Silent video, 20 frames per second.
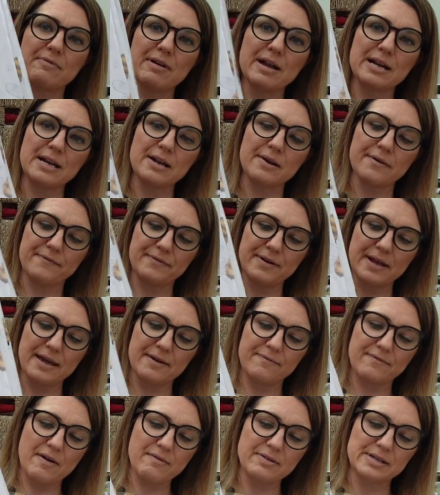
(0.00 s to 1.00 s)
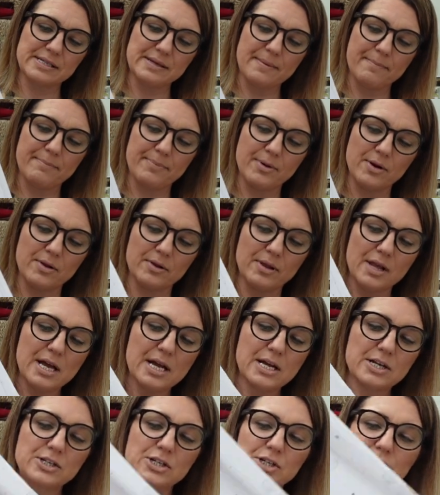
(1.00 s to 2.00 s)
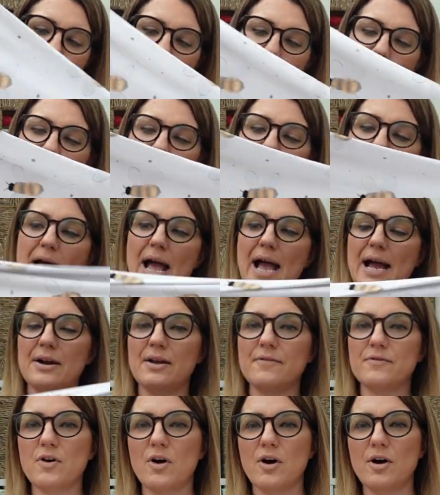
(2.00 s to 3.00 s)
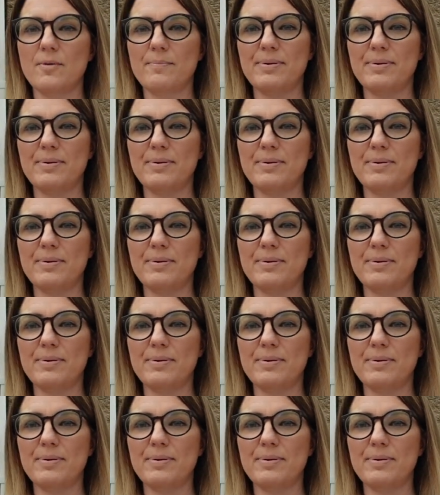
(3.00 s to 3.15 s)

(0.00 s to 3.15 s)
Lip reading: really lovely, very simple to do, and I've got